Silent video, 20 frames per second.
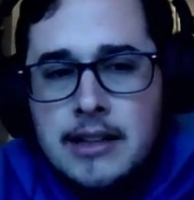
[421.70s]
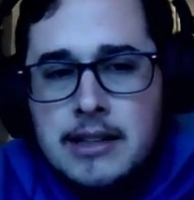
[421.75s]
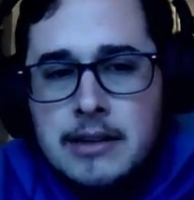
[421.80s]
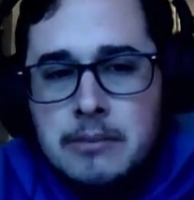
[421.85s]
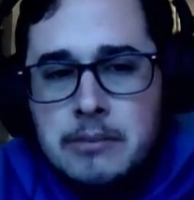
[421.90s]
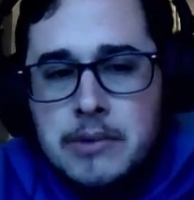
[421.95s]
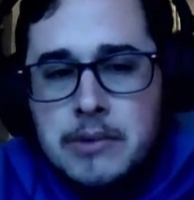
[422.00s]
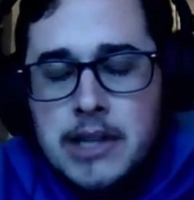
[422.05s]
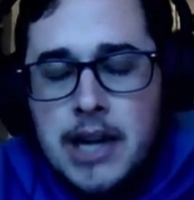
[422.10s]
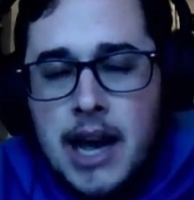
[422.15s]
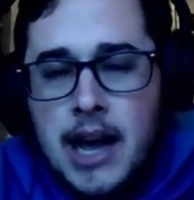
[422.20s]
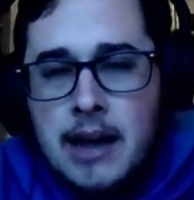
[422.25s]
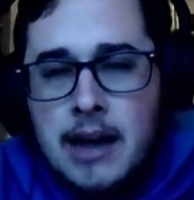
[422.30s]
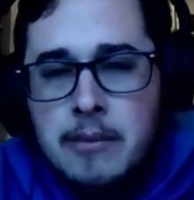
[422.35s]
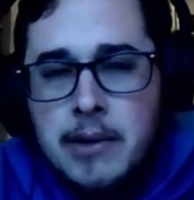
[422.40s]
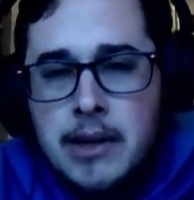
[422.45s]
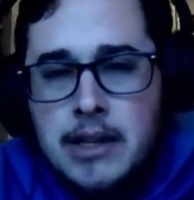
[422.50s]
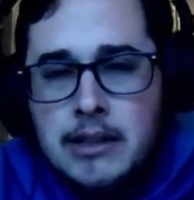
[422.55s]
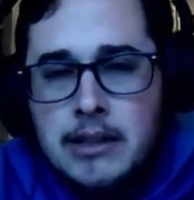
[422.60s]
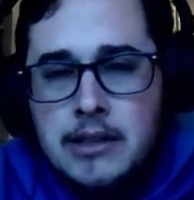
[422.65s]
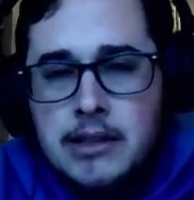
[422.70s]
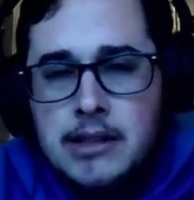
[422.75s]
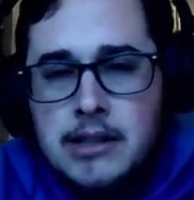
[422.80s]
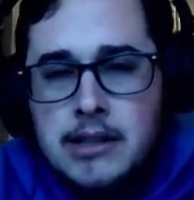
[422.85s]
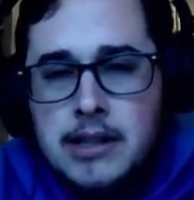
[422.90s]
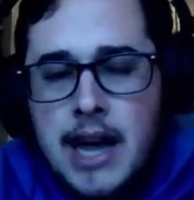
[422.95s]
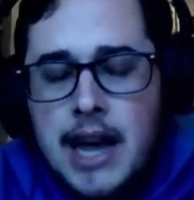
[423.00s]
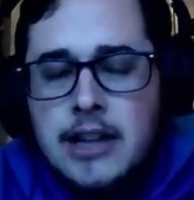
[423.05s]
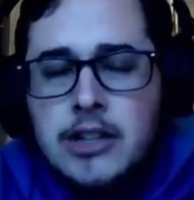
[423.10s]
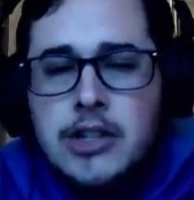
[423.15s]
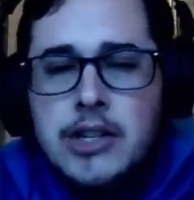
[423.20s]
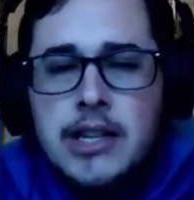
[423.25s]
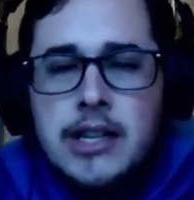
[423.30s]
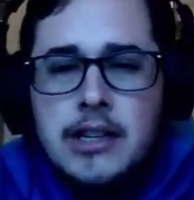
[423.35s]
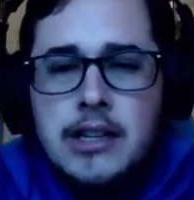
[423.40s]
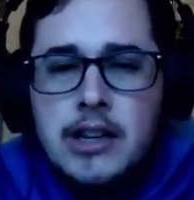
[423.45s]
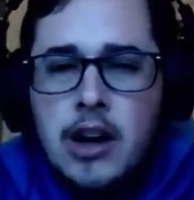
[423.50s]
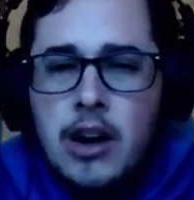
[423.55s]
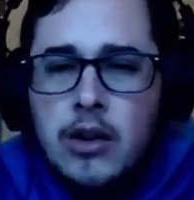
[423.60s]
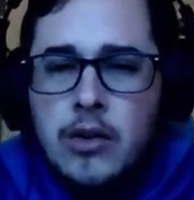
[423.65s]
some diamonds. Actually,
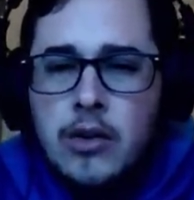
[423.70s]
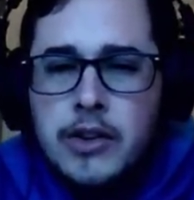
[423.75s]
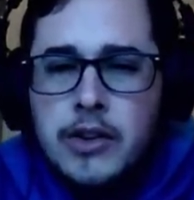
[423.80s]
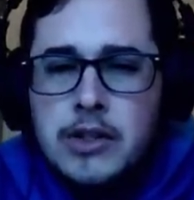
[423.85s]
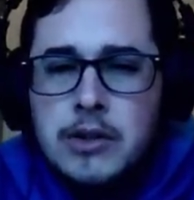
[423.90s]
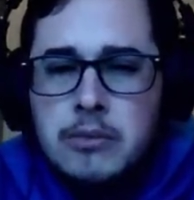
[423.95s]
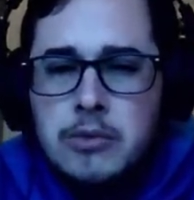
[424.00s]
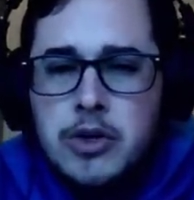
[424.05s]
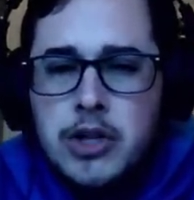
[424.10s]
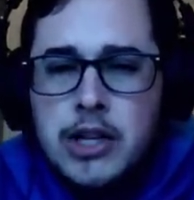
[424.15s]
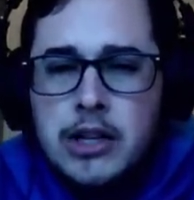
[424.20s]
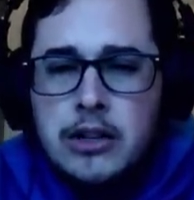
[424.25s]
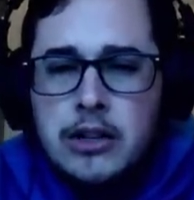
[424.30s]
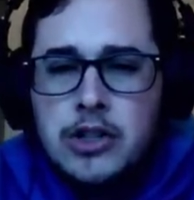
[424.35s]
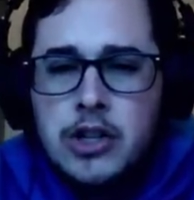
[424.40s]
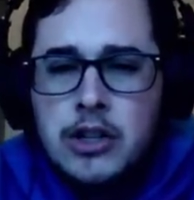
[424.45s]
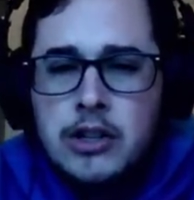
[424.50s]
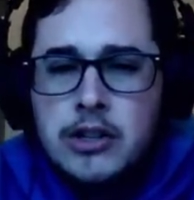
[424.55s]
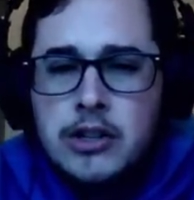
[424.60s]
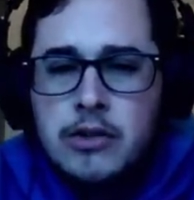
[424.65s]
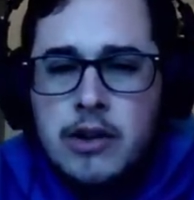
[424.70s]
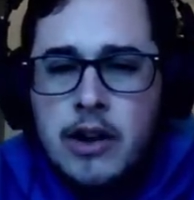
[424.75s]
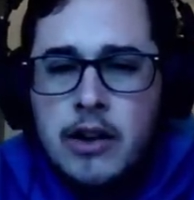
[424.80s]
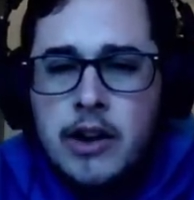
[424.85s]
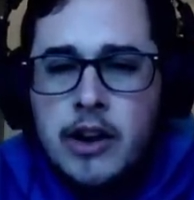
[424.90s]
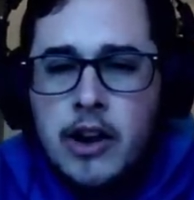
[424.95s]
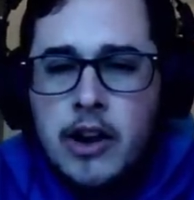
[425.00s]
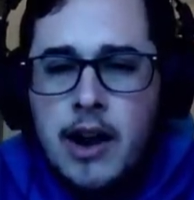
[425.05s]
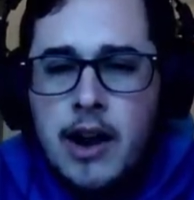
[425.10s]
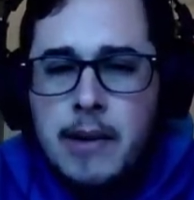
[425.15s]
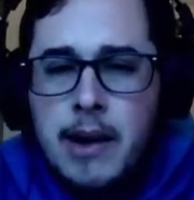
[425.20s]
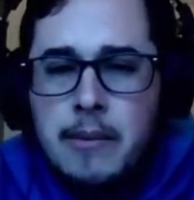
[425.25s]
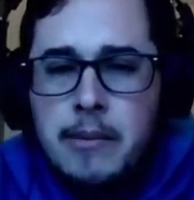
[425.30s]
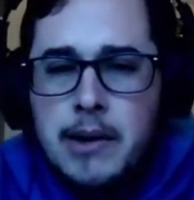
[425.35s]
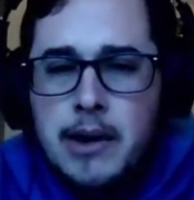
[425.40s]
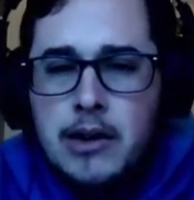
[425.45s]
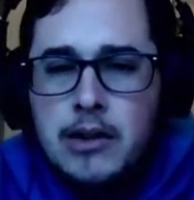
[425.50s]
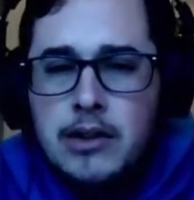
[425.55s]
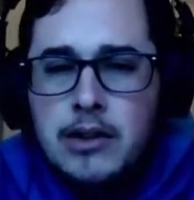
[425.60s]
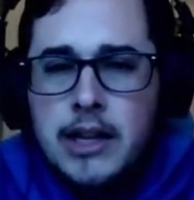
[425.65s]
no, there's some shale chunks around here. I might
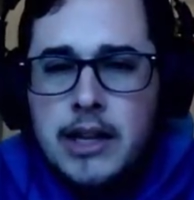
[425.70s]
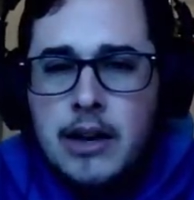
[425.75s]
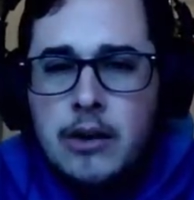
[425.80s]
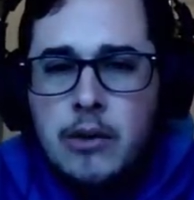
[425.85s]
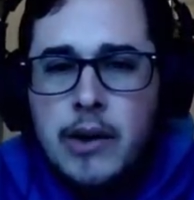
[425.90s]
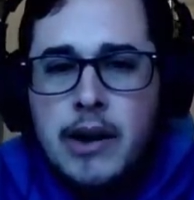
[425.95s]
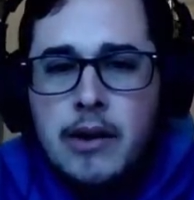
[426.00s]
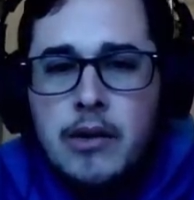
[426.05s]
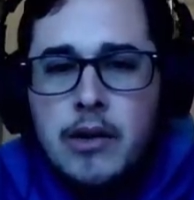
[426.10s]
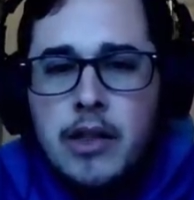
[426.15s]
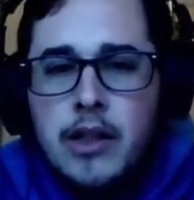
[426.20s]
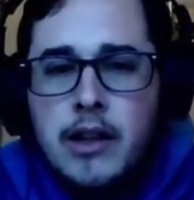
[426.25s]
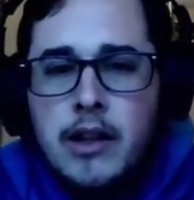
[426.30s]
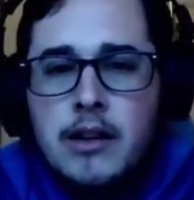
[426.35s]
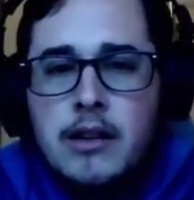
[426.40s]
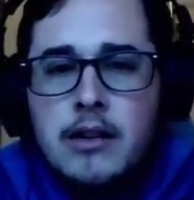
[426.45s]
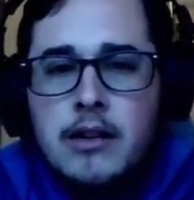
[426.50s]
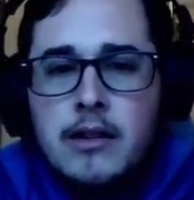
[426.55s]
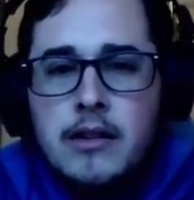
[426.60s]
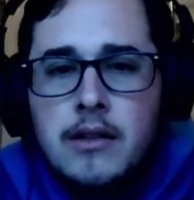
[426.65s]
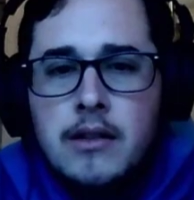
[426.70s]
be able to get away with it.